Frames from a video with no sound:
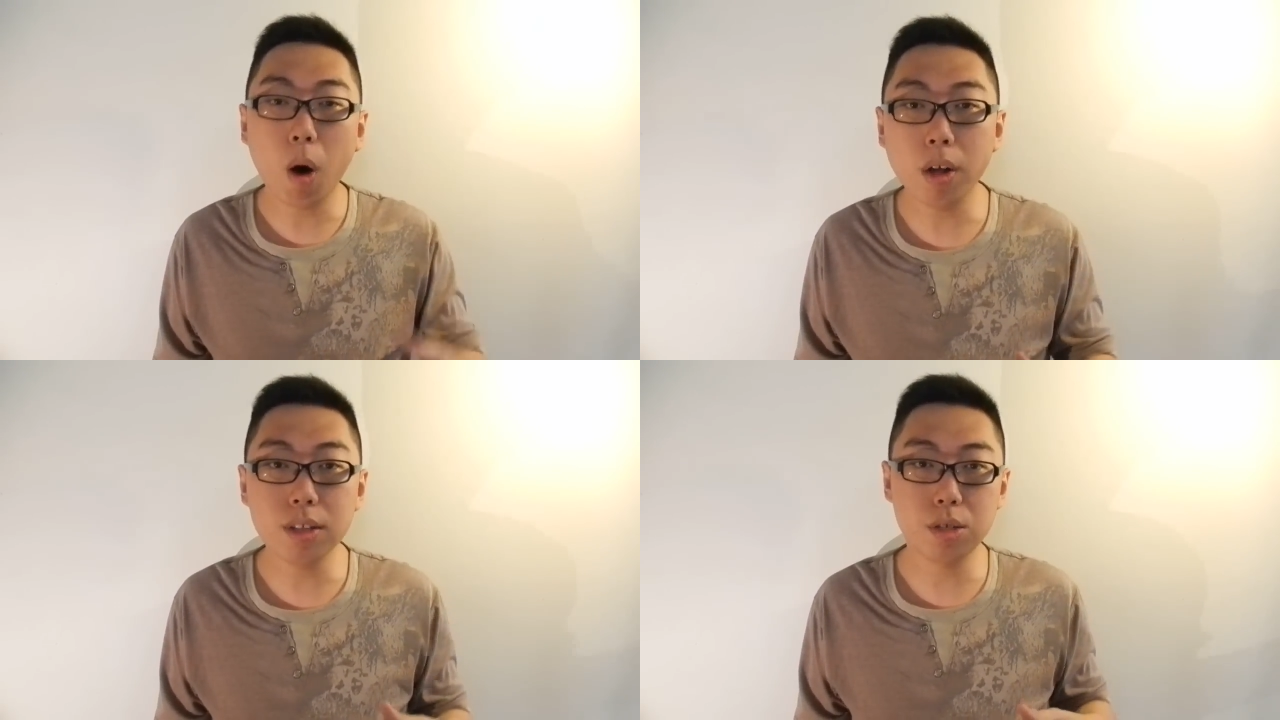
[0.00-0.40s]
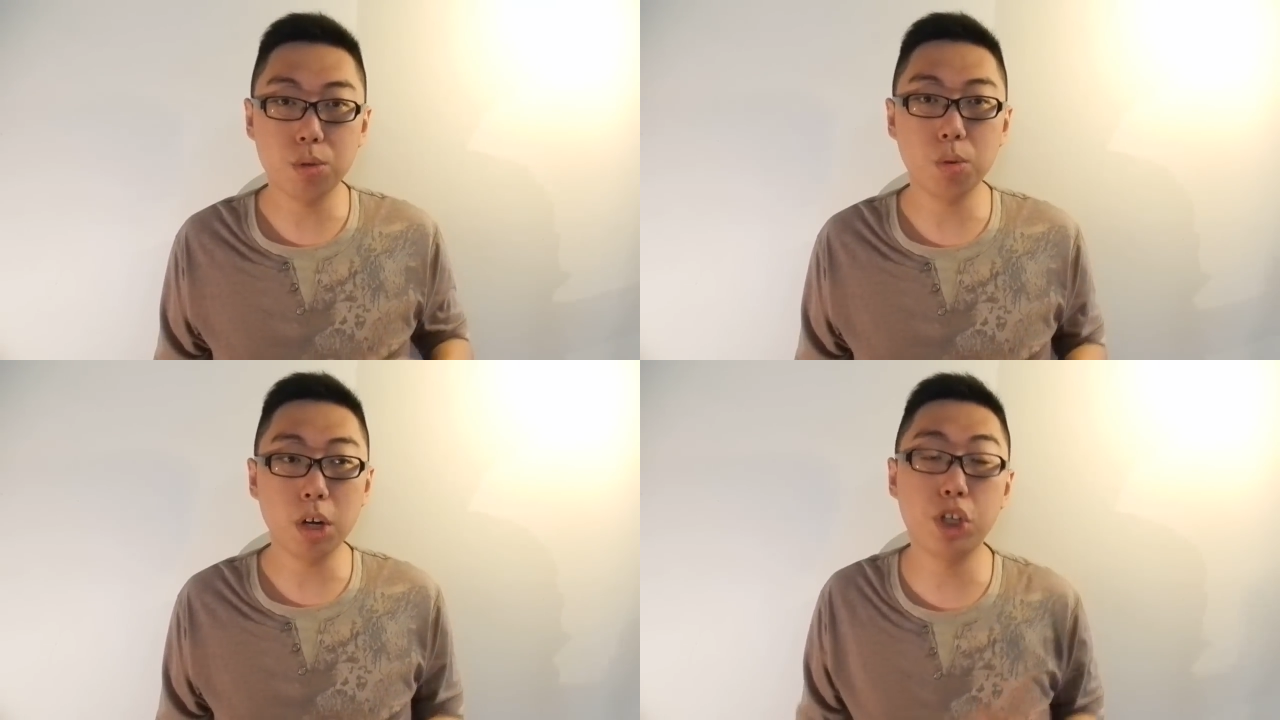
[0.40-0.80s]
on
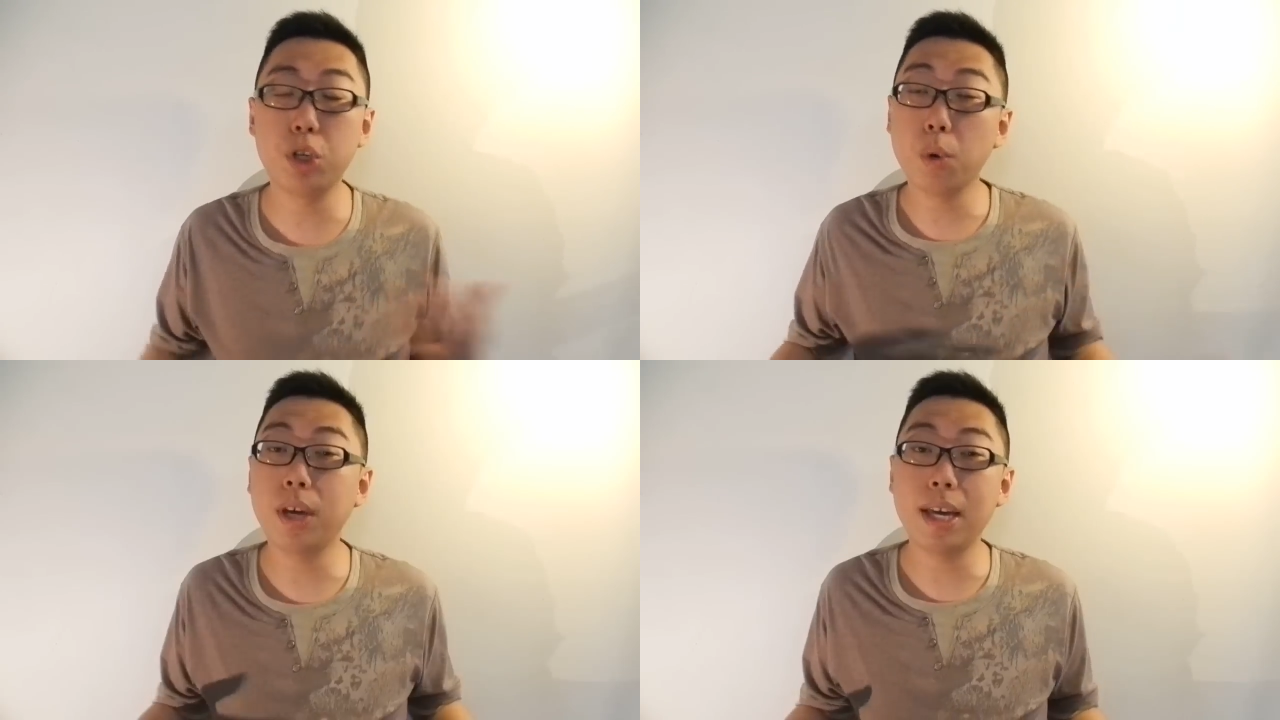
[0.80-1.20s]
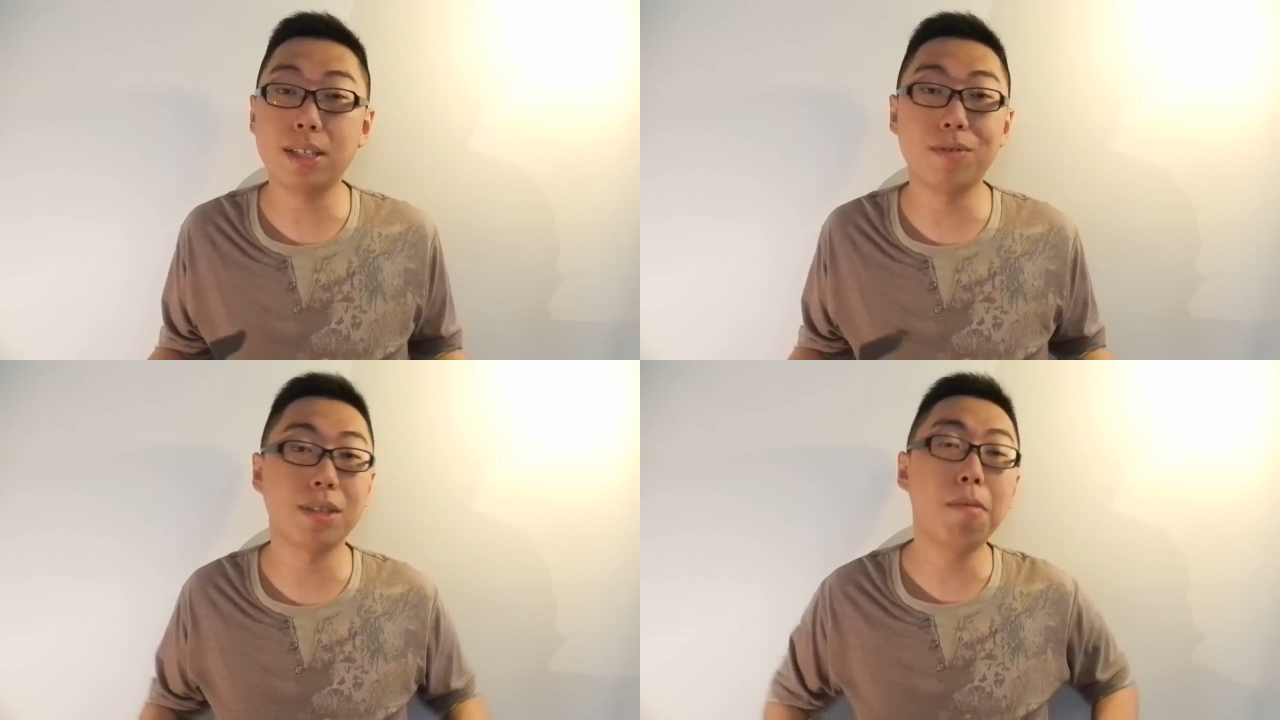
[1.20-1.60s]
to a
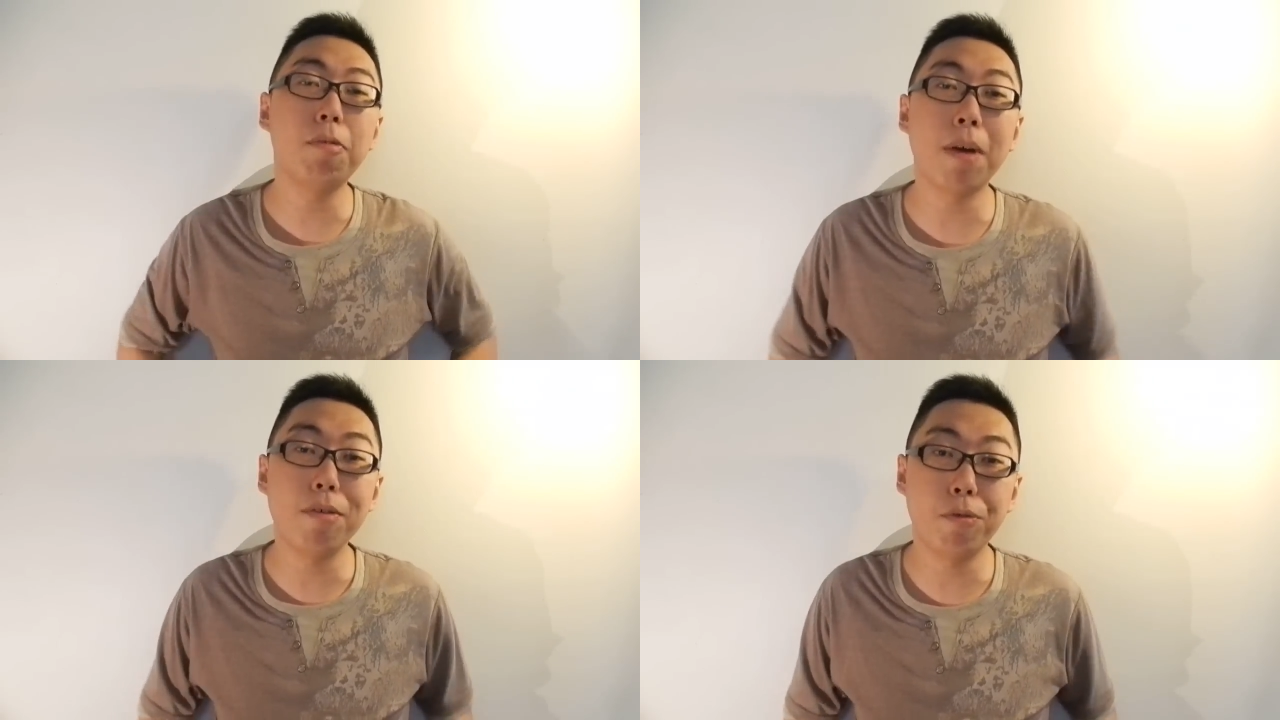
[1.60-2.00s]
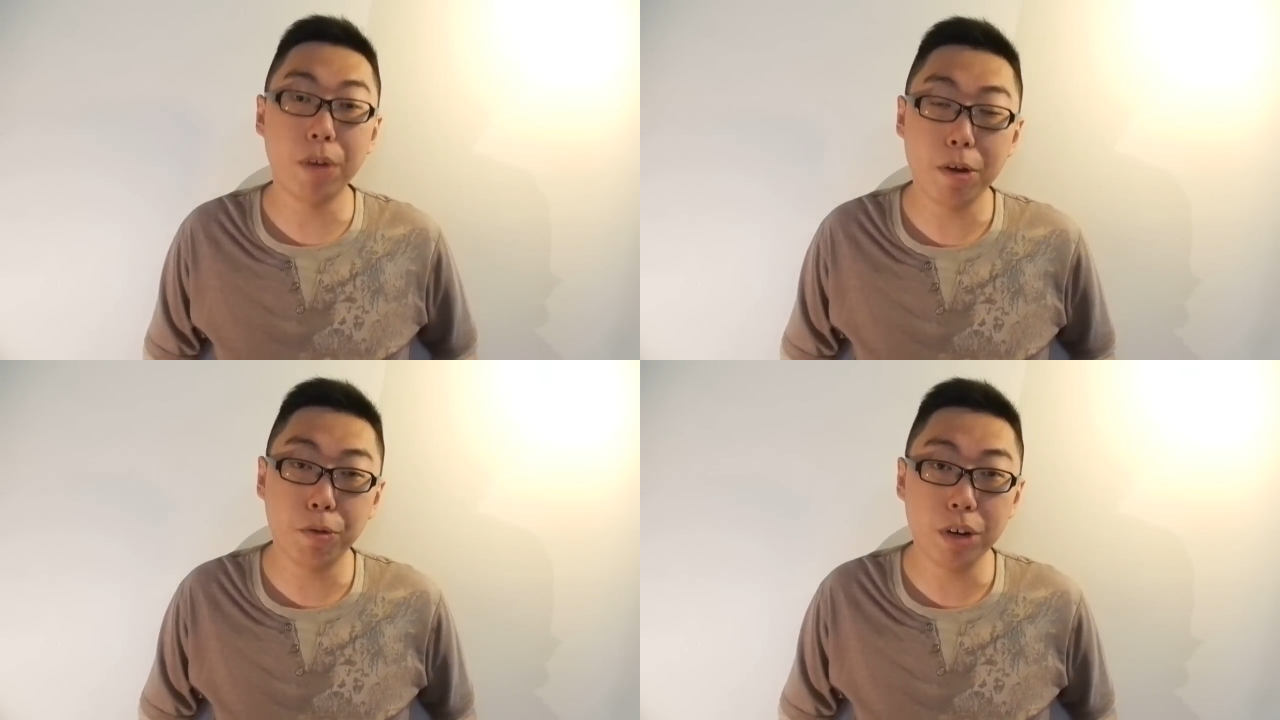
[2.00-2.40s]
showcase of some of my
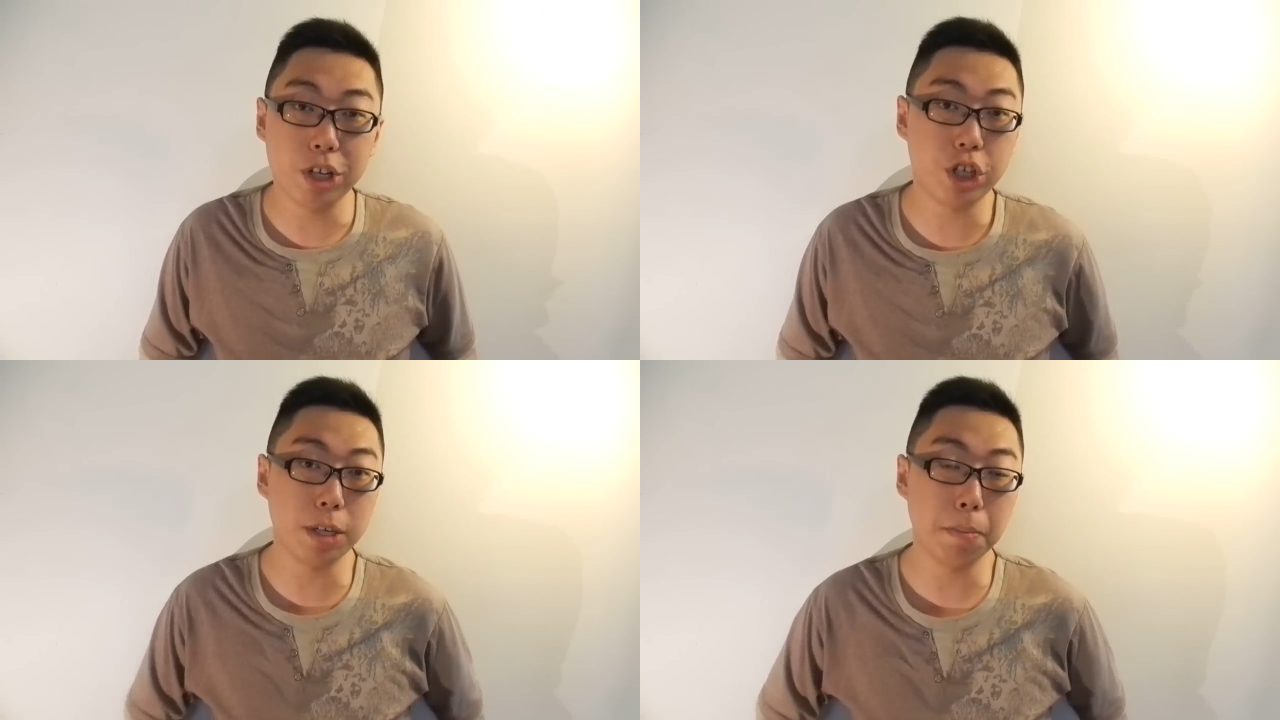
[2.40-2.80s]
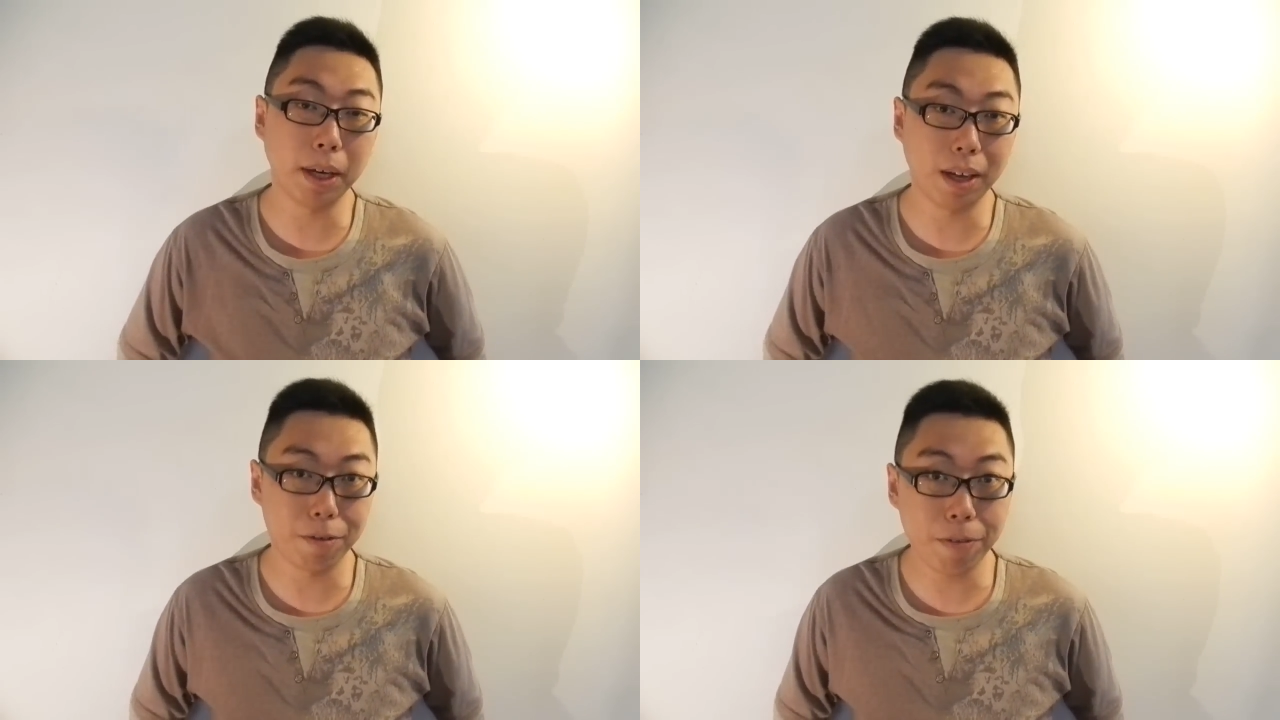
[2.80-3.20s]
favorite
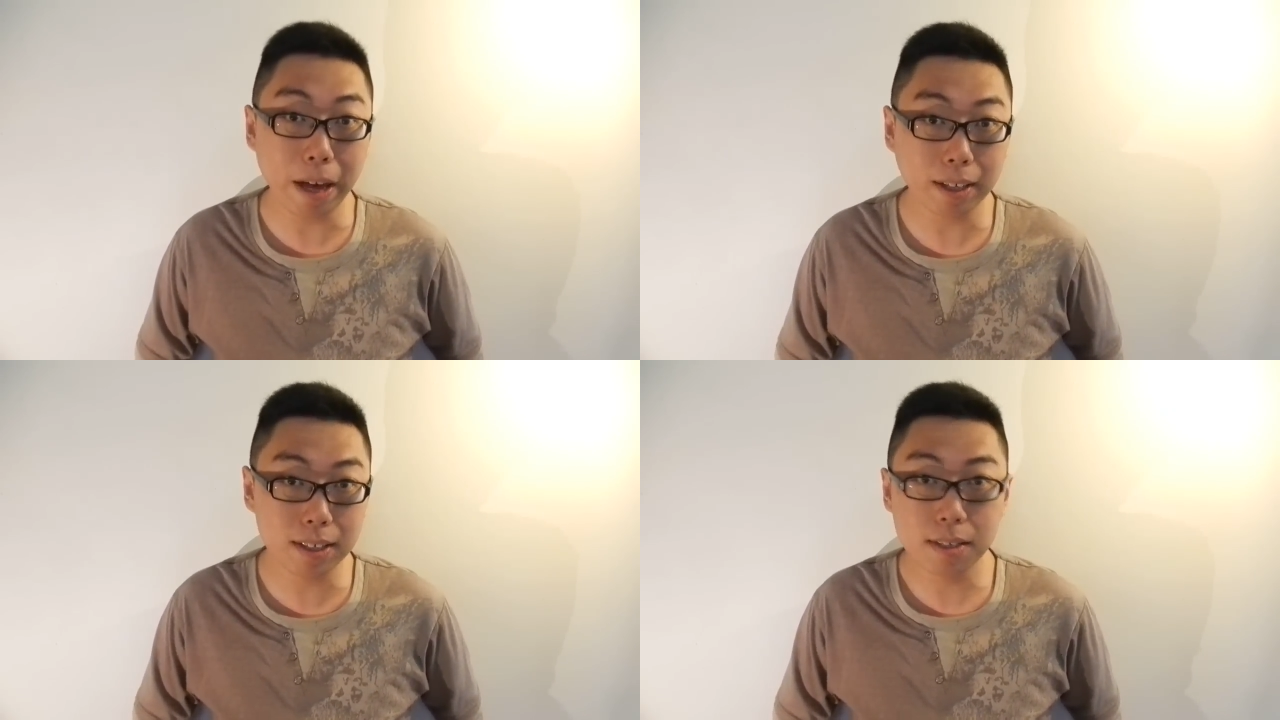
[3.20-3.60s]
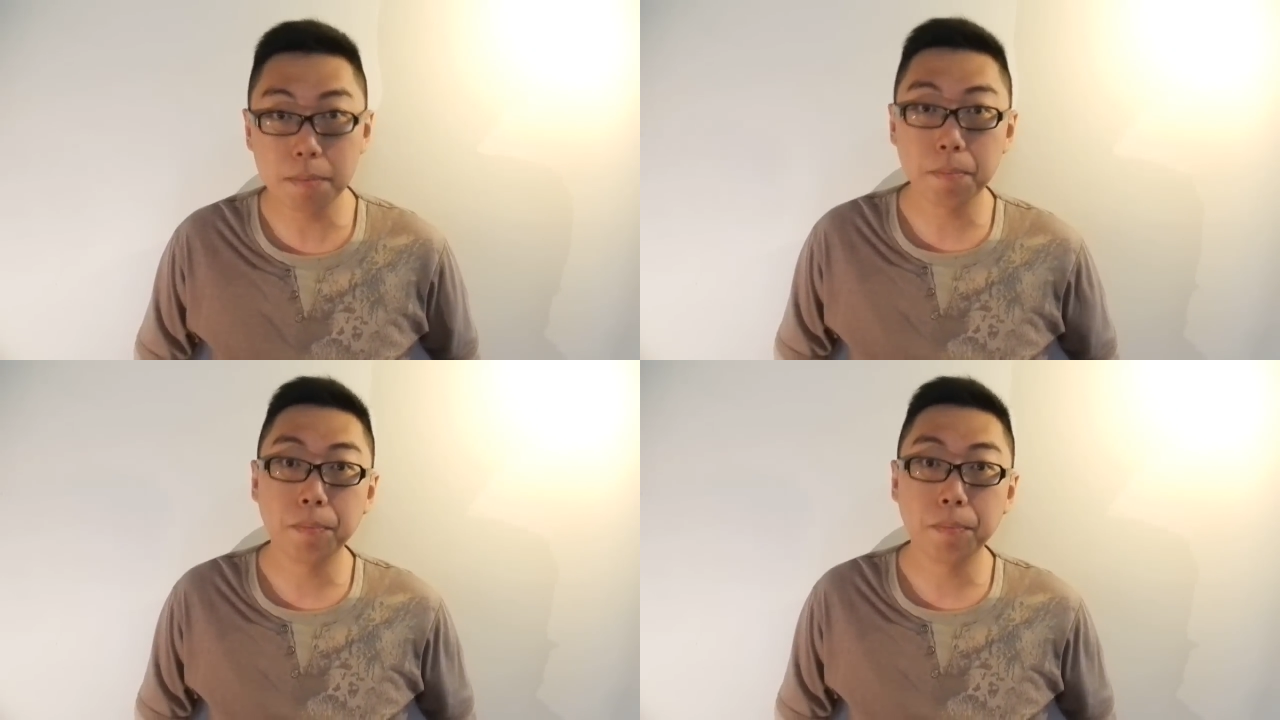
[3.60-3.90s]
GMIG effects.